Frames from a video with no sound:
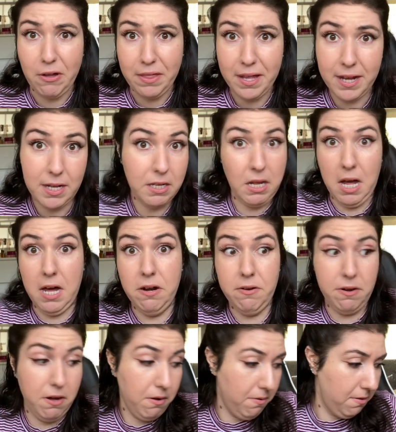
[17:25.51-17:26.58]
they? I don't
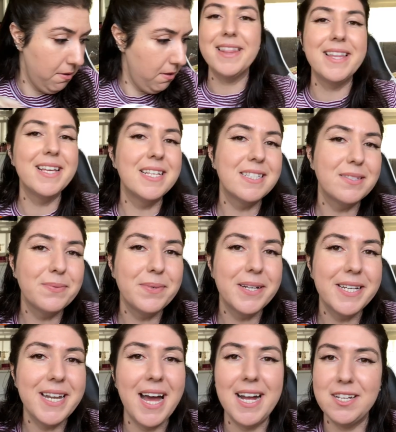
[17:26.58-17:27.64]
know. This
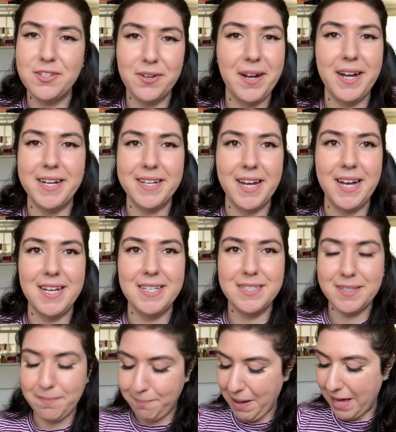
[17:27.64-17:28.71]
one I tried, guys.
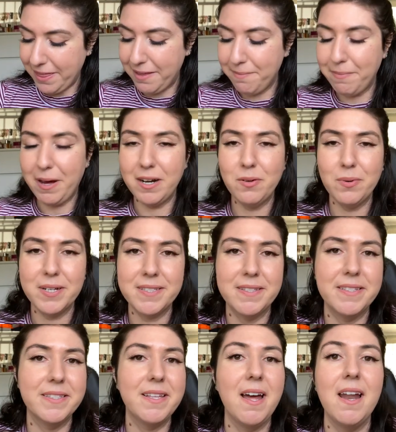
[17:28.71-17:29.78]
Bath and Body Works
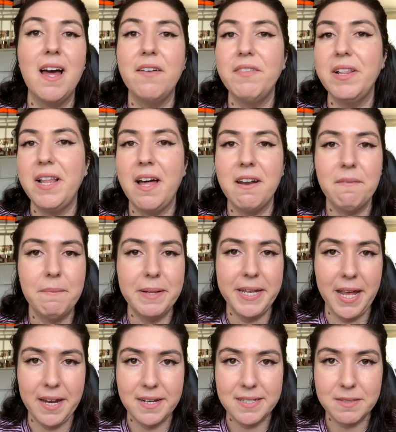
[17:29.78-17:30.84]
does not have a lot of
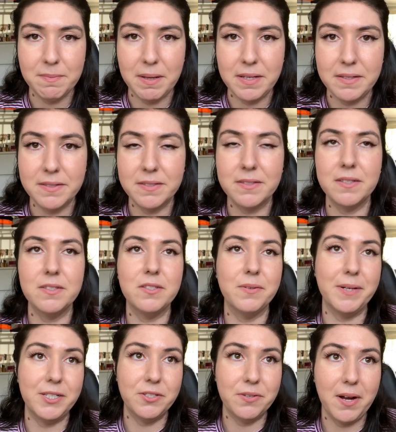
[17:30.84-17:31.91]
banana smells, so
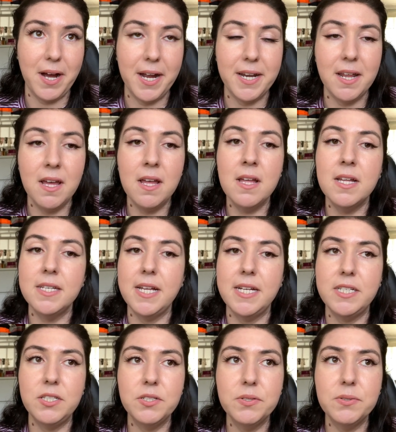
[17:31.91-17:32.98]
I tried. They
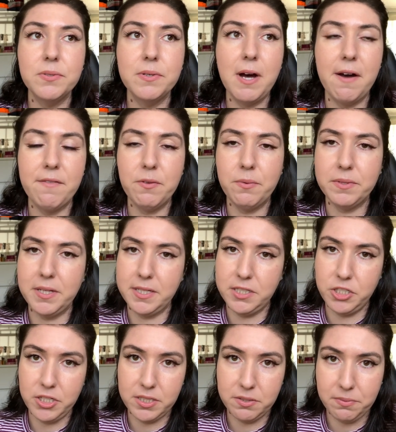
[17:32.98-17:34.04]
do have the one they
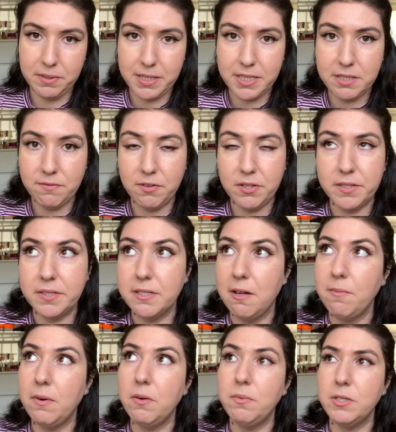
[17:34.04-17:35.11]
just released for the
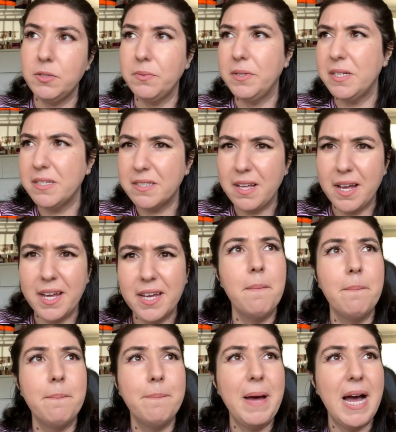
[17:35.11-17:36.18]
summer, which was like
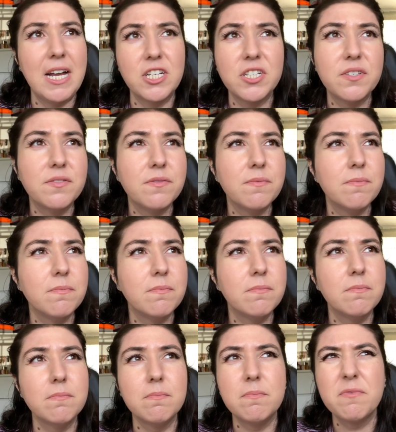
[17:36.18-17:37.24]

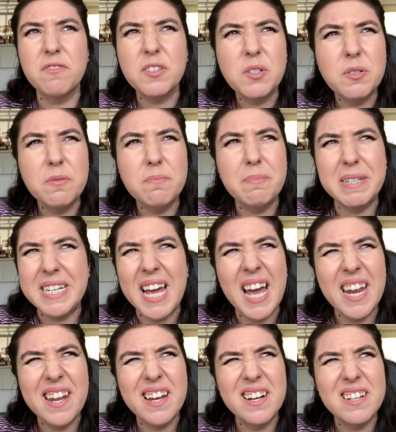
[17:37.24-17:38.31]
passion fruit,
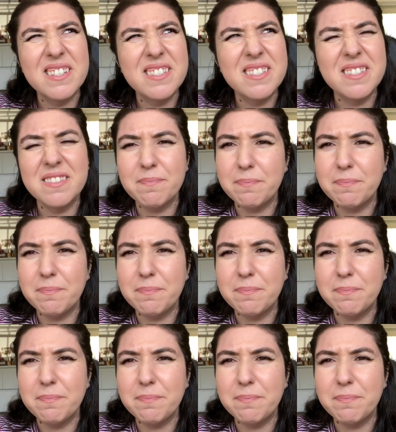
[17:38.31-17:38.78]
bananas,